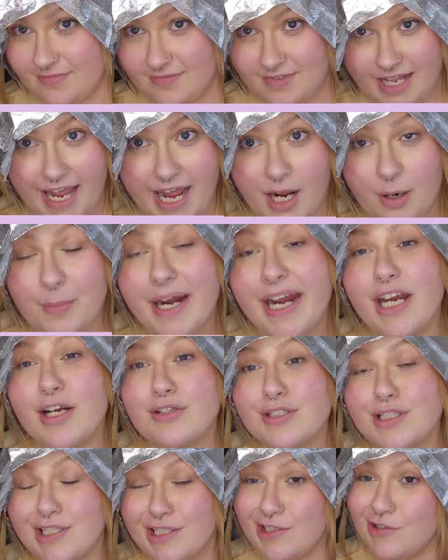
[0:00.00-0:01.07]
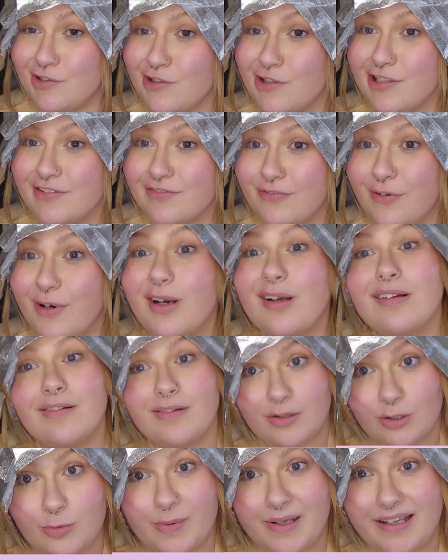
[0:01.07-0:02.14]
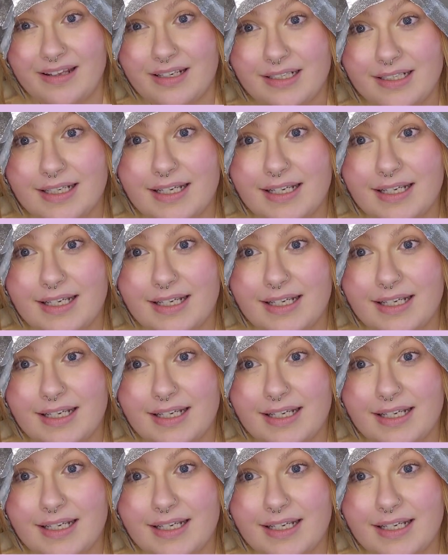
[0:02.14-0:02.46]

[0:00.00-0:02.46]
how my hair's going to look for a little bit